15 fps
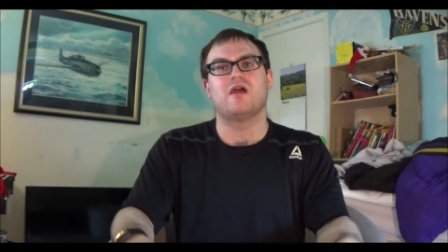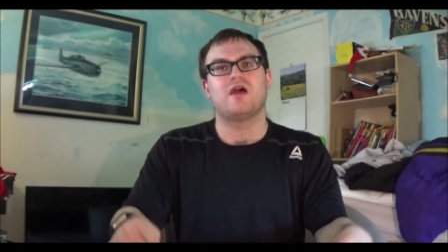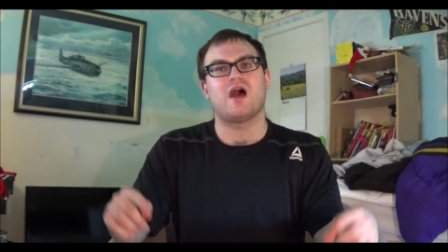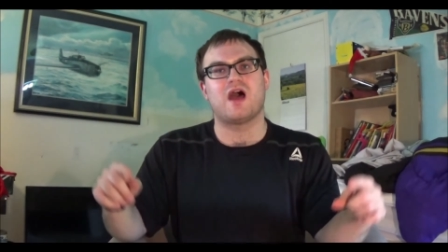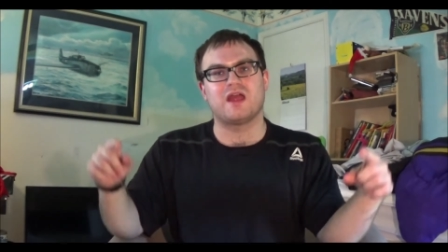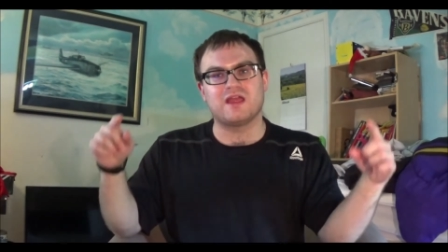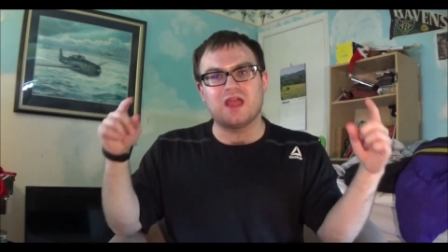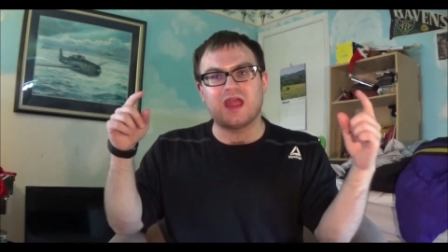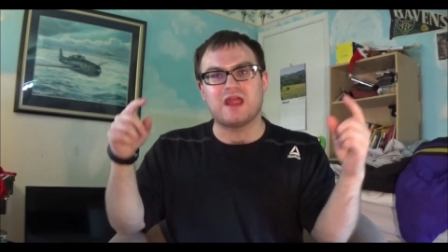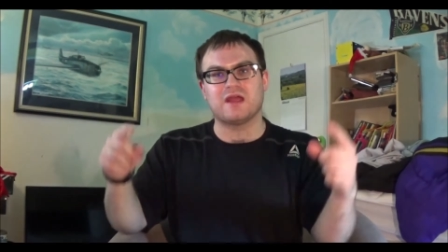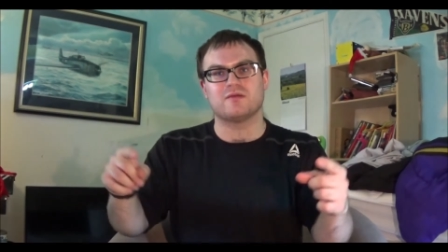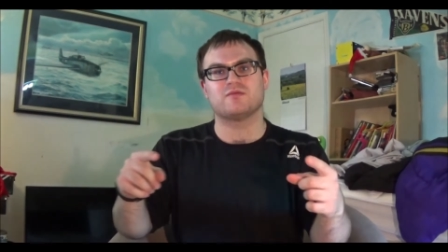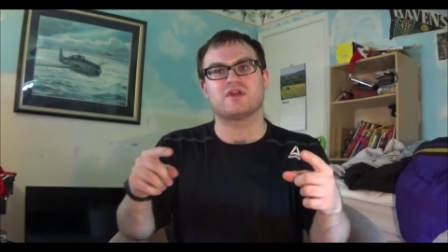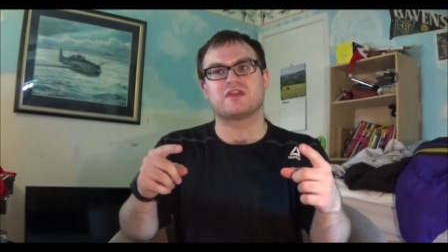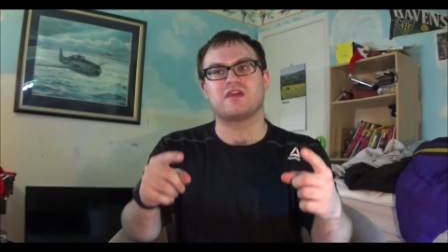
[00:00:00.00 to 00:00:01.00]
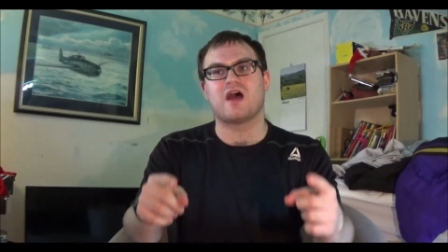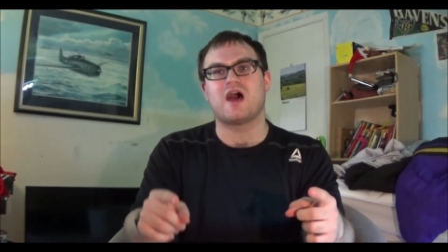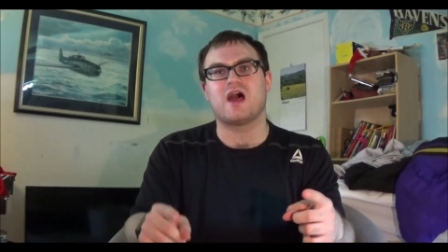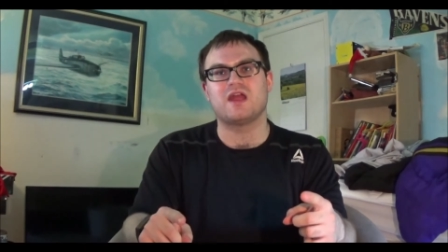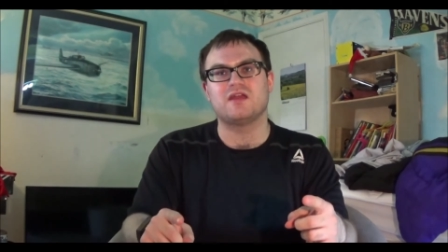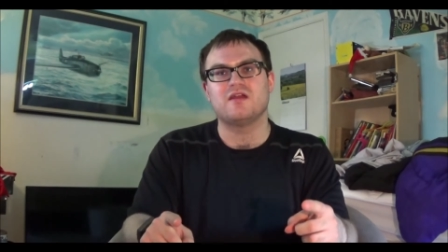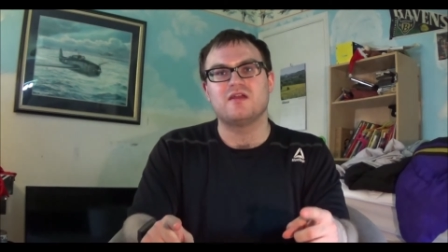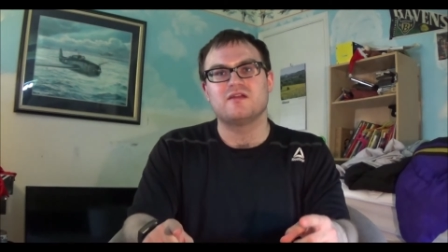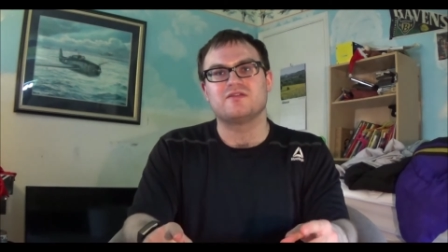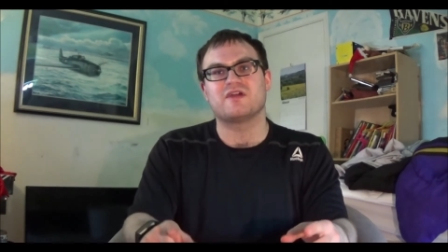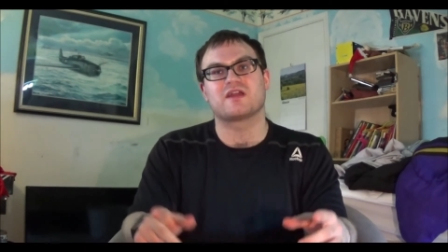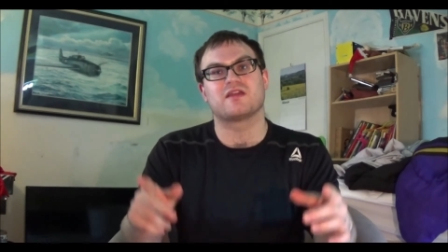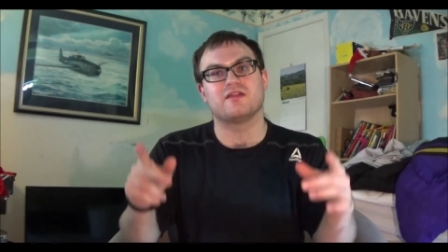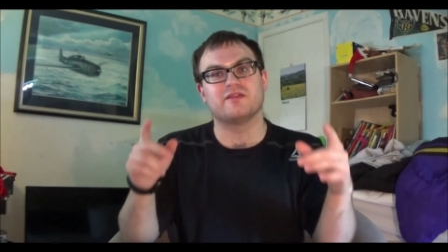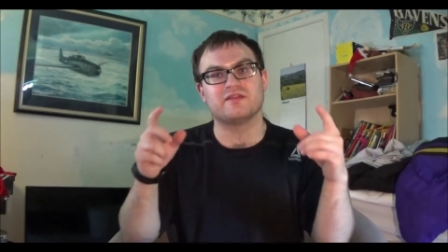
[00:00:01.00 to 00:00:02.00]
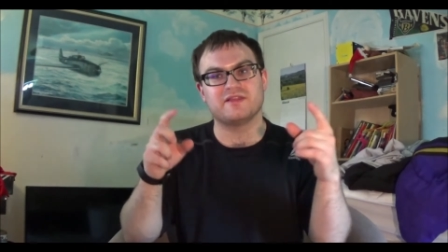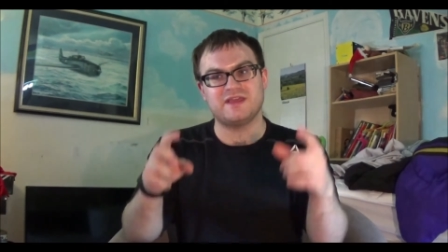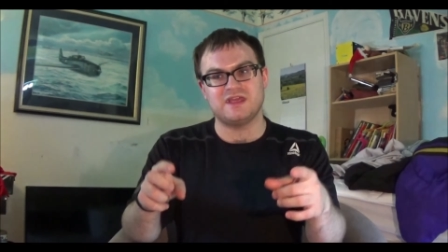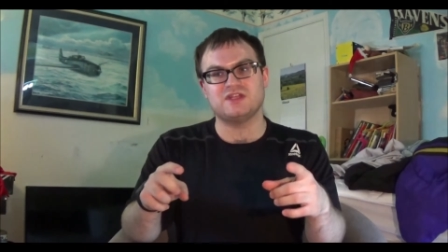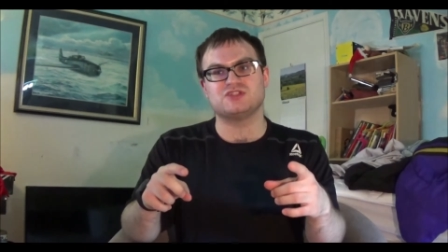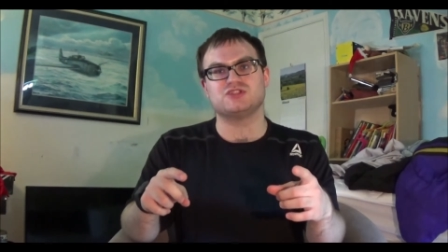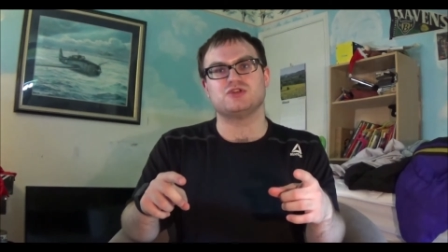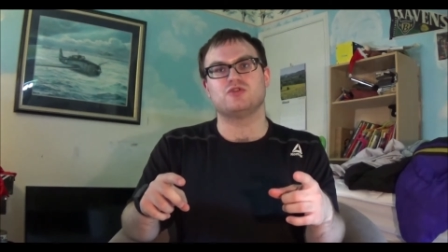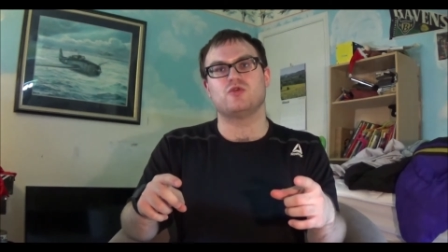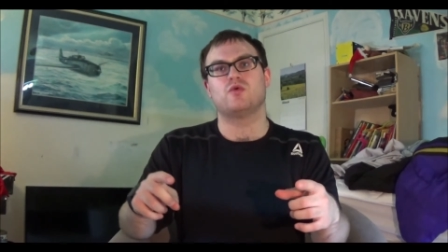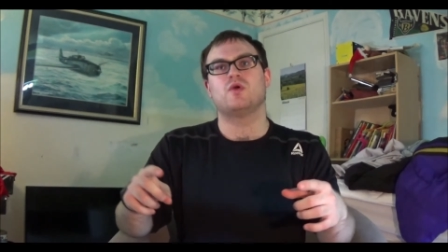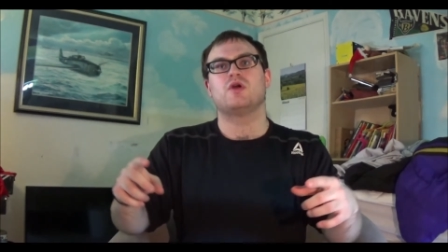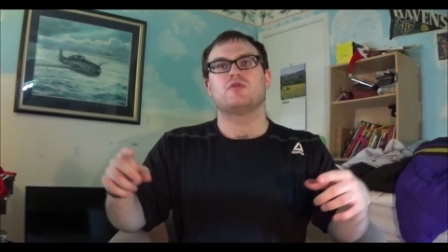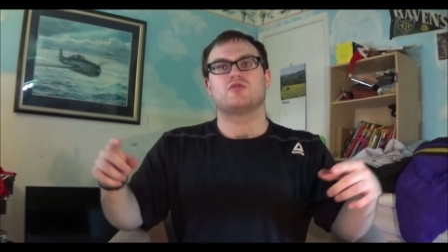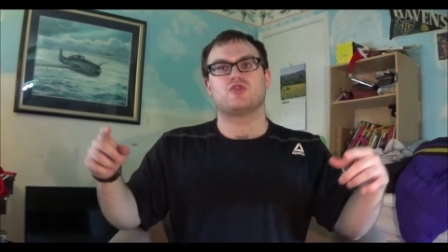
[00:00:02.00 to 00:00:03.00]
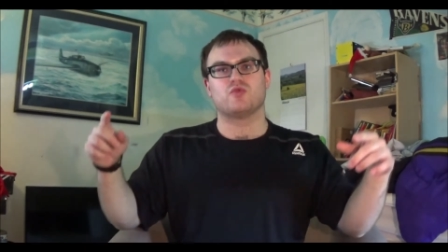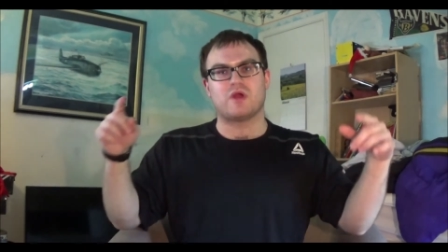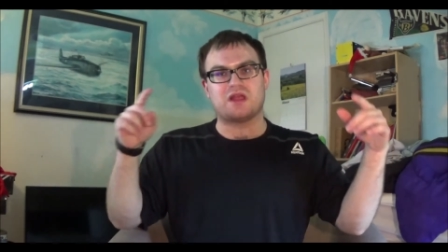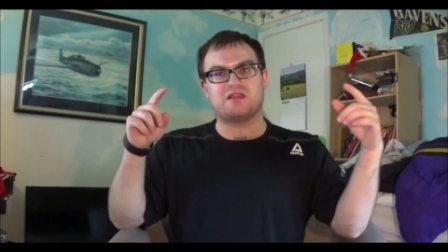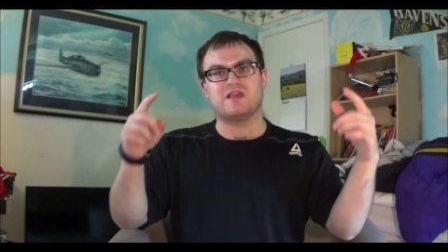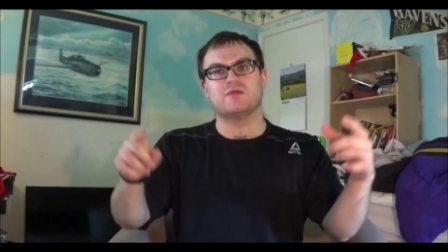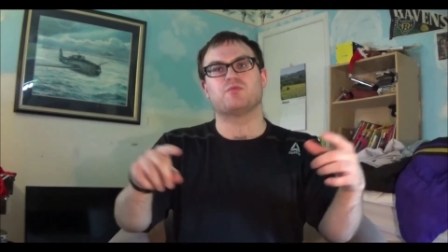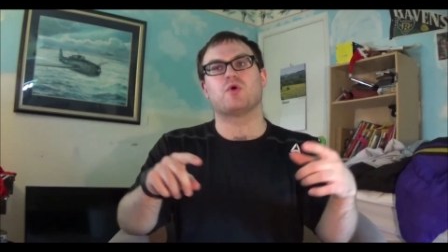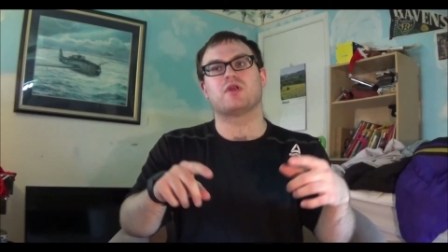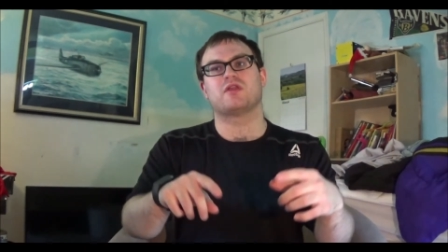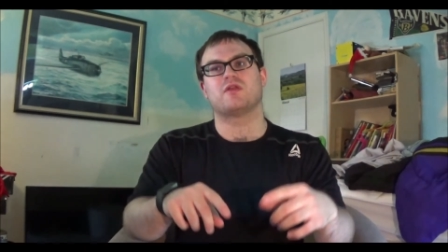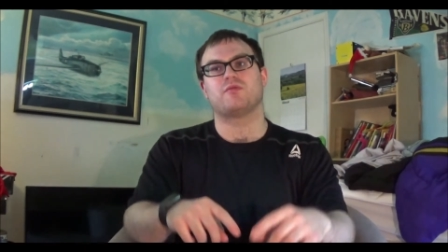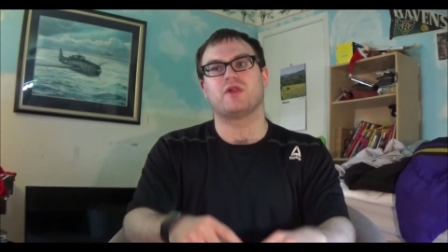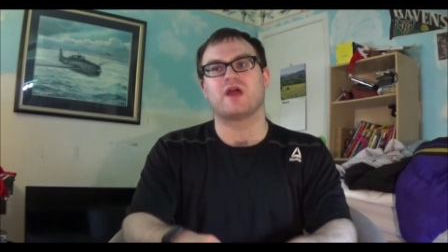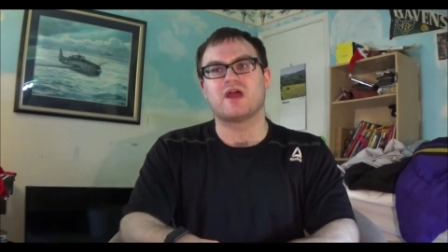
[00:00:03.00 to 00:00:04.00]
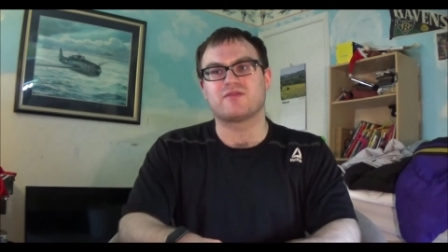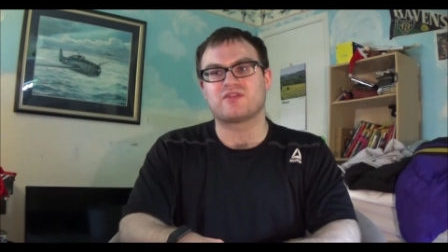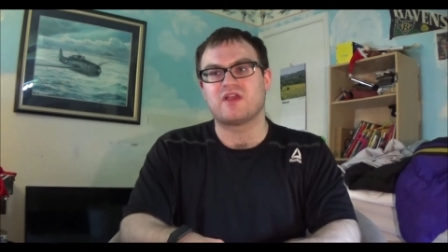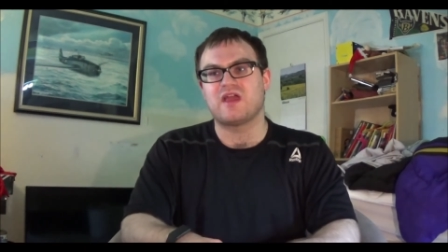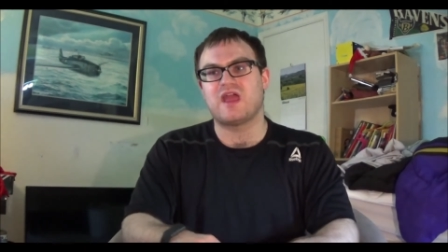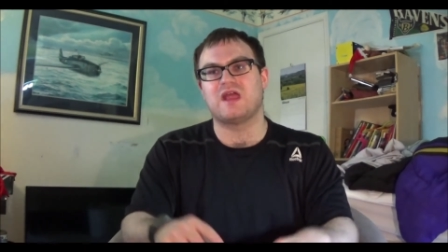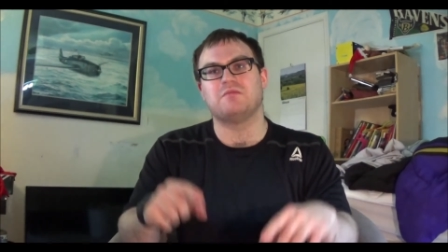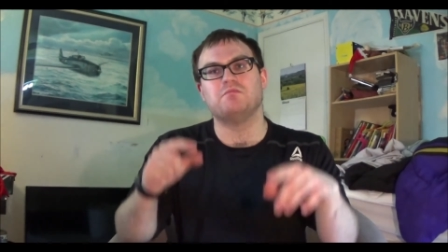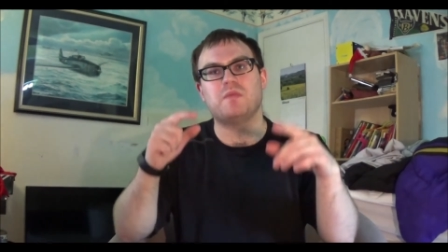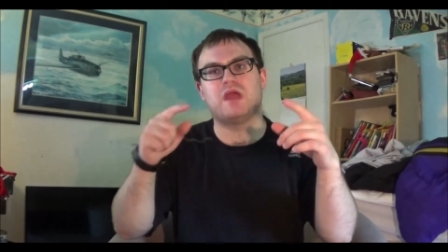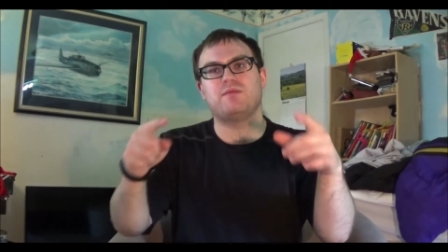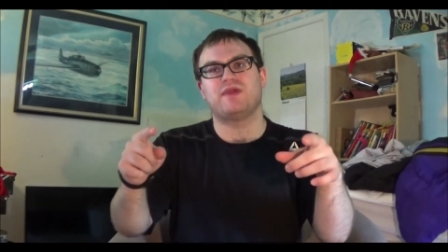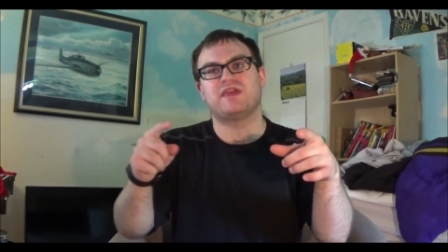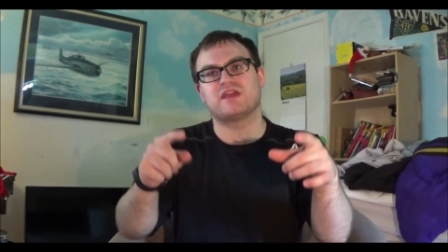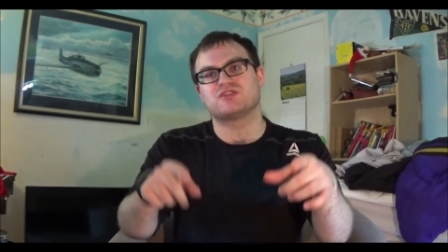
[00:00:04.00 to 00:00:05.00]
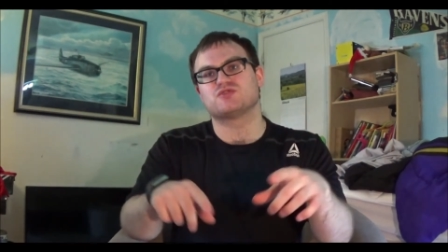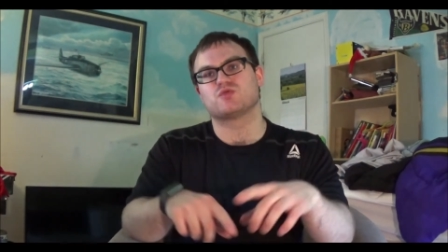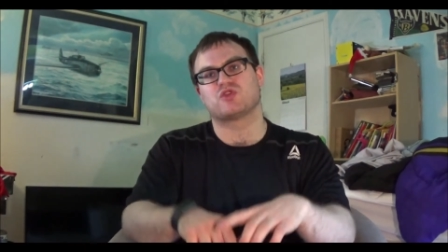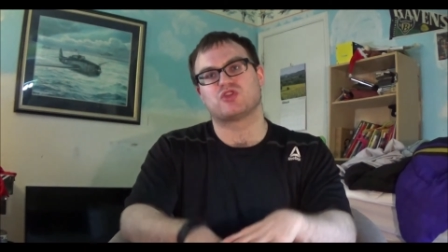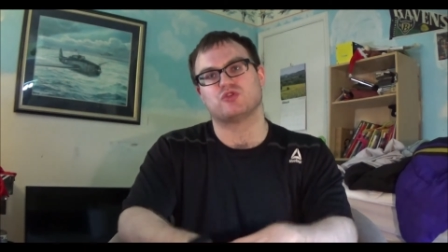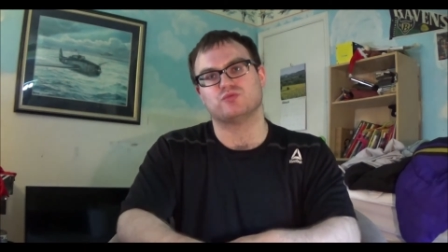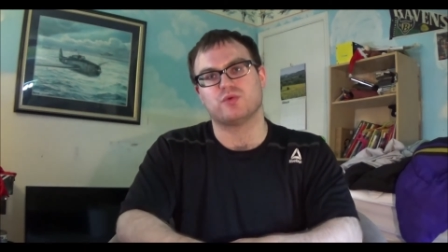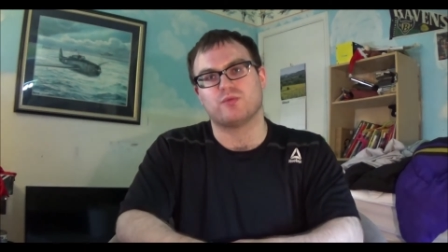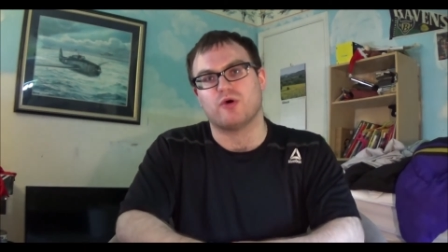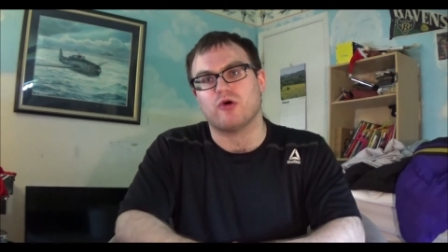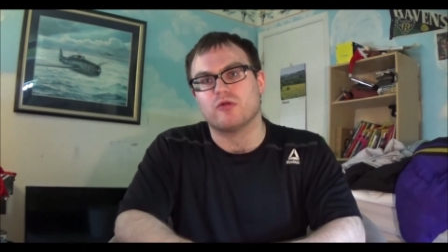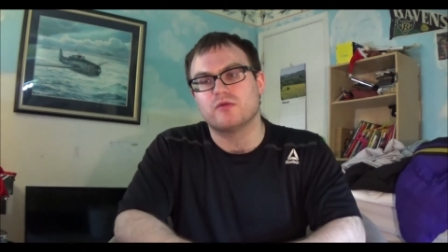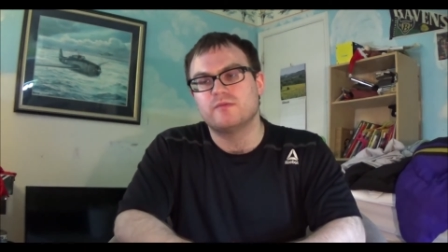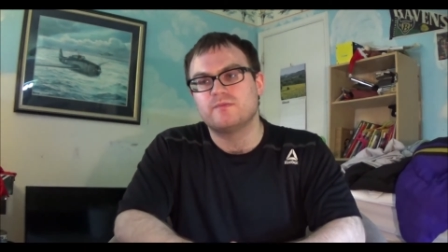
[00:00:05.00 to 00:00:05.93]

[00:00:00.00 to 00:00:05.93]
I am the guy that can lead you to a deep run in the playoffs and maybe get you a Super Bowl?